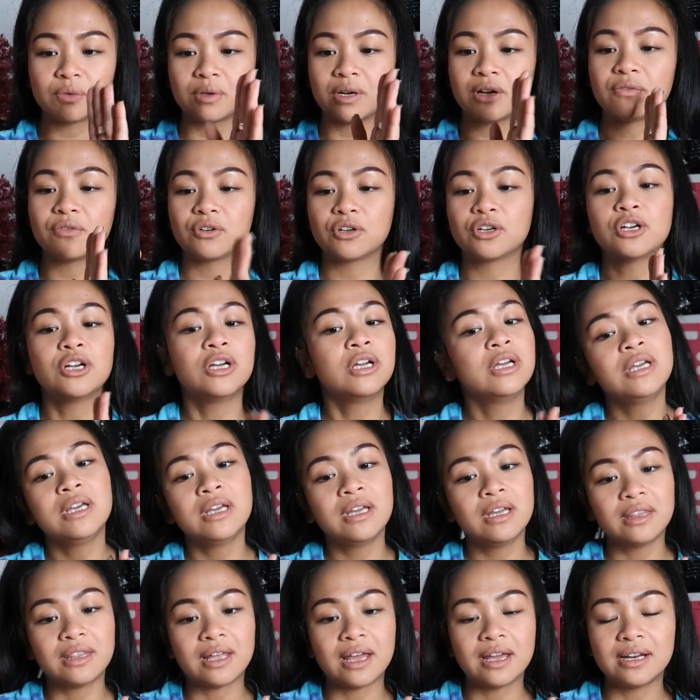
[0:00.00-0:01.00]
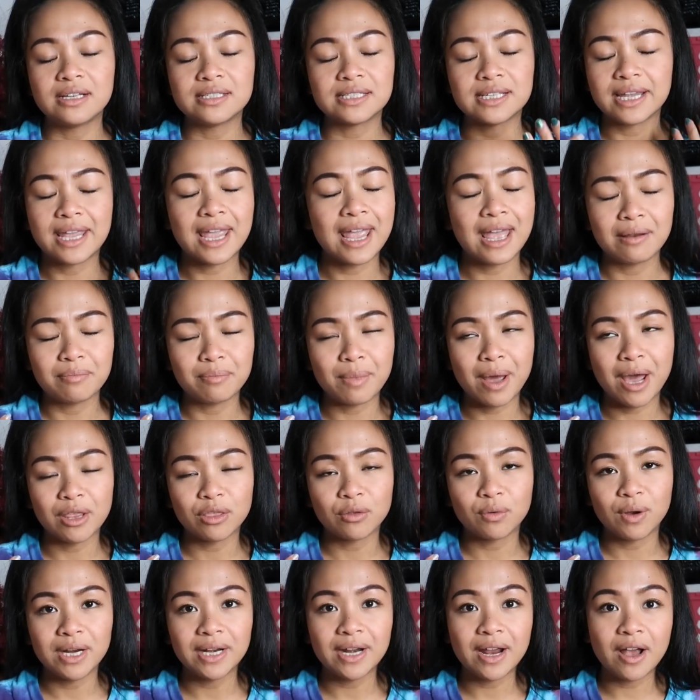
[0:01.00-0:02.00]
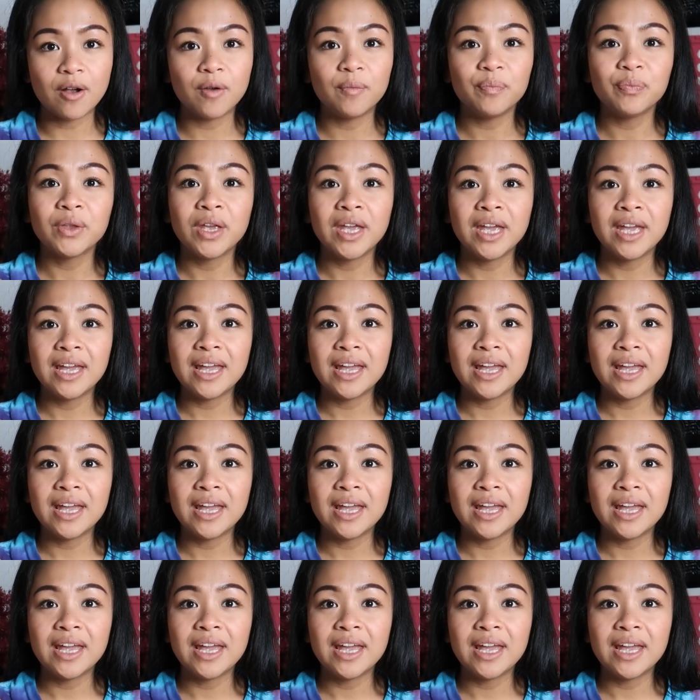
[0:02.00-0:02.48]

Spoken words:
whatever that is. I can't math right now.